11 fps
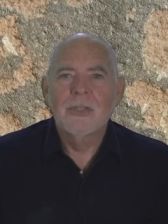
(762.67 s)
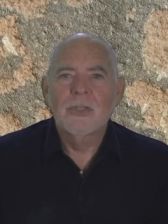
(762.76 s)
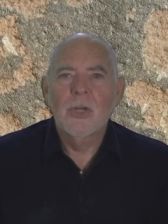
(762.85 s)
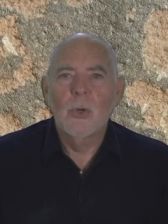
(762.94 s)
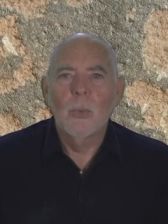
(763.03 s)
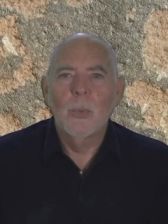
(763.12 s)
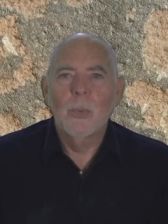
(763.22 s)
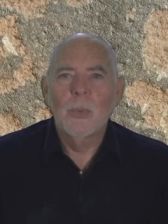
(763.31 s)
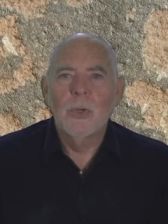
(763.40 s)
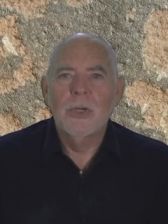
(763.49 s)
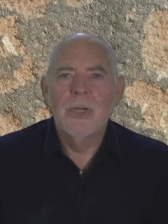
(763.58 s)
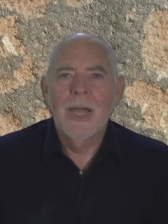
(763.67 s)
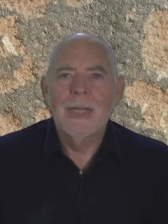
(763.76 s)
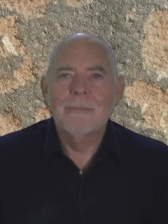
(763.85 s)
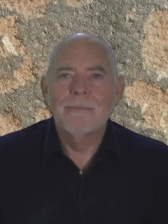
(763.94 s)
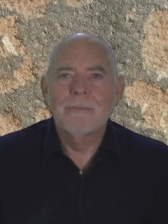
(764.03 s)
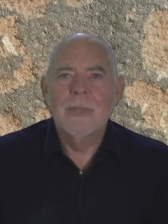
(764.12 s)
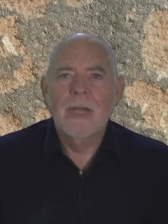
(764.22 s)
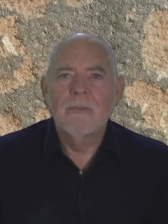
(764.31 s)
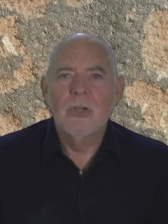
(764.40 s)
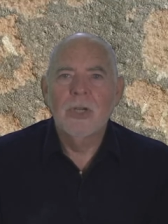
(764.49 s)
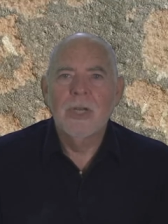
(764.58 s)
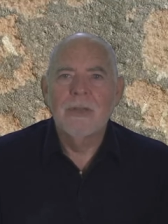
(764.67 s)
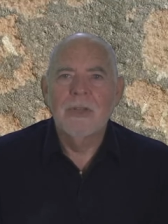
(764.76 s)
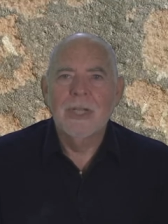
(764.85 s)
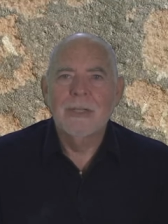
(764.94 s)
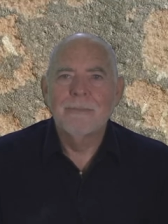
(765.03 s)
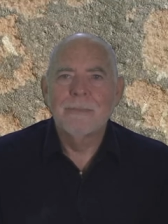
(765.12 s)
So, good night. Have a good evening.